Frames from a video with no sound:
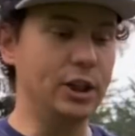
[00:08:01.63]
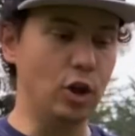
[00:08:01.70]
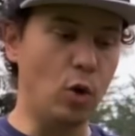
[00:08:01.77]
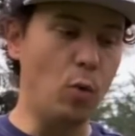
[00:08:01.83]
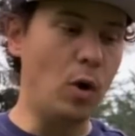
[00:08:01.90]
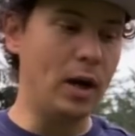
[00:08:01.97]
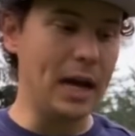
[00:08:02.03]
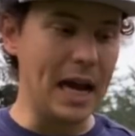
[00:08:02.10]

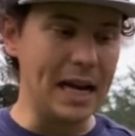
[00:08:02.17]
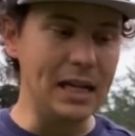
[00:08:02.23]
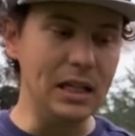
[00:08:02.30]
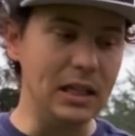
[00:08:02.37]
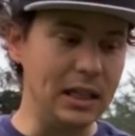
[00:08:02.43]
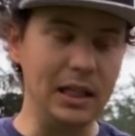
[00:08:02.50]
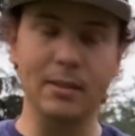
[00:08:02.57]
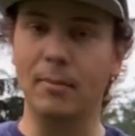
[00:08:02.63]
don't want
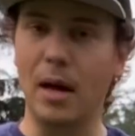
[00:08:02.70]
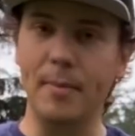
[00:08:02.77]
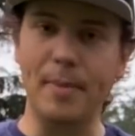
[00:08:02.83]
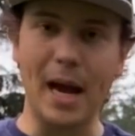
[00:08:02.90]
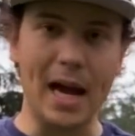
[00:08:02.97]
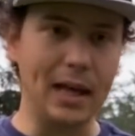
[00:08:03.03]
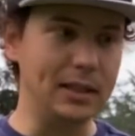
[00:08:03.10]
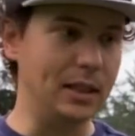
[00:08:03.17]
anything in my
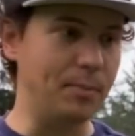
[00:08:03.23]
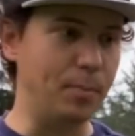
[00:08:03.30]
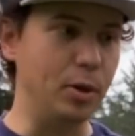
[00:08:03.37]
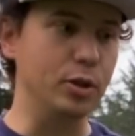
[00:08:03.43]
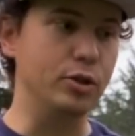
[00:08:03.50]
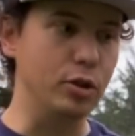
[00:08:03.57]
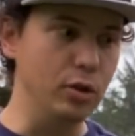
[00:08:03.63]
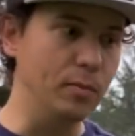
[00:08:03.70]
bag that
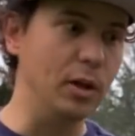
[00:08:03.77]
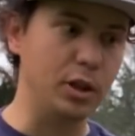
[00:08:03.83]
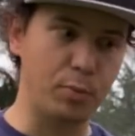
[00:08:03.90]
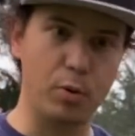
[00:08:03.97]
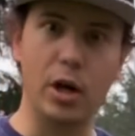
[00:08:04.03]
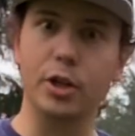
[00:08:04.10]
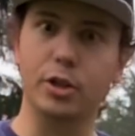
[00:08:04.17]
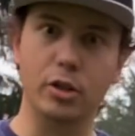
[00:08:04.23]
puts too much
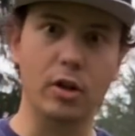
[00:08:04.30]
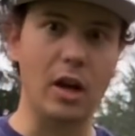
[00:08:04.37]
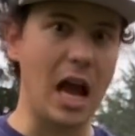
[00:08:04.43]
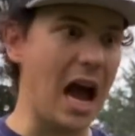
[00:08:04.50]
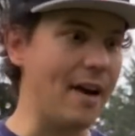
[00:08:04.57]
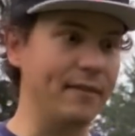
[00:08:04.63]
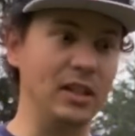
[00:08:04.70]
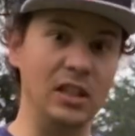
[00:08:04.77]
pressure on
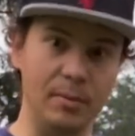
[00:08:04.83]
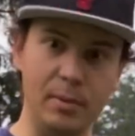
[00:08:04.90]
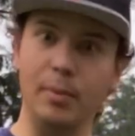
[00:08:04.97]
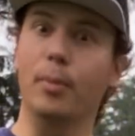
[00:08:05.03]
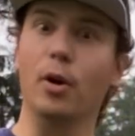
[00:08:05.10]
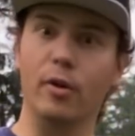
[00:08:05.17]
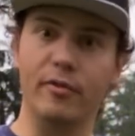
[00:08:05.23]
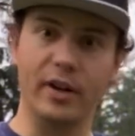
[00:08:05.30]
having to be
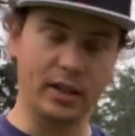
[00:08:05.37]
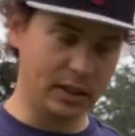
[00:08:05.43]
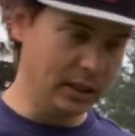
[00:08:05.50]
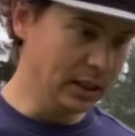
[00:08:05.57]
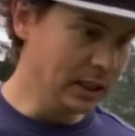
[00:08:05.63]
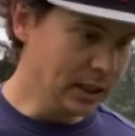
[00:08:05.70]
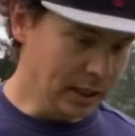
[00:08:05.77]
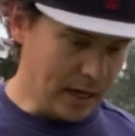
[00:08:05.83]
perfect.
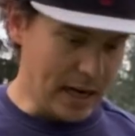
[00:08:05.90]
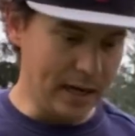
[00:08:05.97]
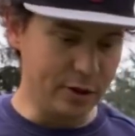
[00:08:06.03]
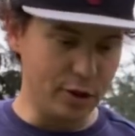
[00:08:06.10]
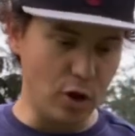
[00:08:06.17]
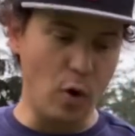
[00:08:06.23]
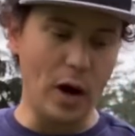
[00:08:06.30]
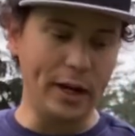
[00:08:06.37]
And
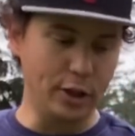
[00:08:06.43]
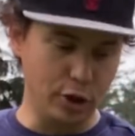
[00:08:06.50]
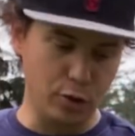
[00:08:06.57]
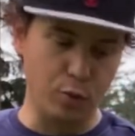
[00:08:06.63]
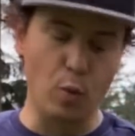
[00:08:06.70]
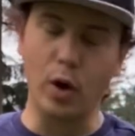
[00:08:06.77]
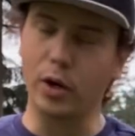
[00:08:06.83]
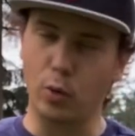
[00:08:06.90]
so I
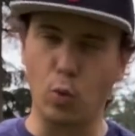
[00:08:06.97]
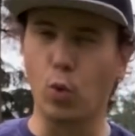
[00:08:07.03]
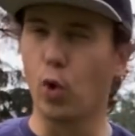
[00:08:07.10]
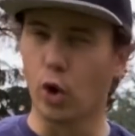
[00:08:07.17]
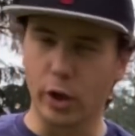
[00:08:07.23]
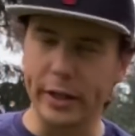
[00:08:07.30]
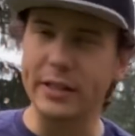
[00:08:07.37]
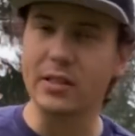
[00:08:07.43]
just want
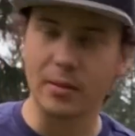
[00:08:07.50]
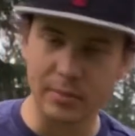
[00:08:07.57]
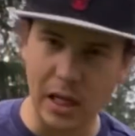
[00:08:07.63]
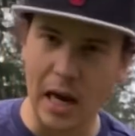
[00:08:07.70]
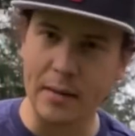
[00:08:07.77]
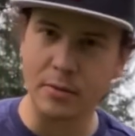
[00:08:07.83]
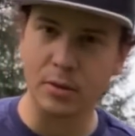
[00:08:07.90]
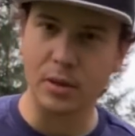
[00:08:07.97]
worry
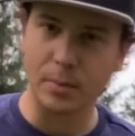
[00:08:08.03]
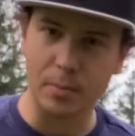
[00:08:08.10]
sometimes with the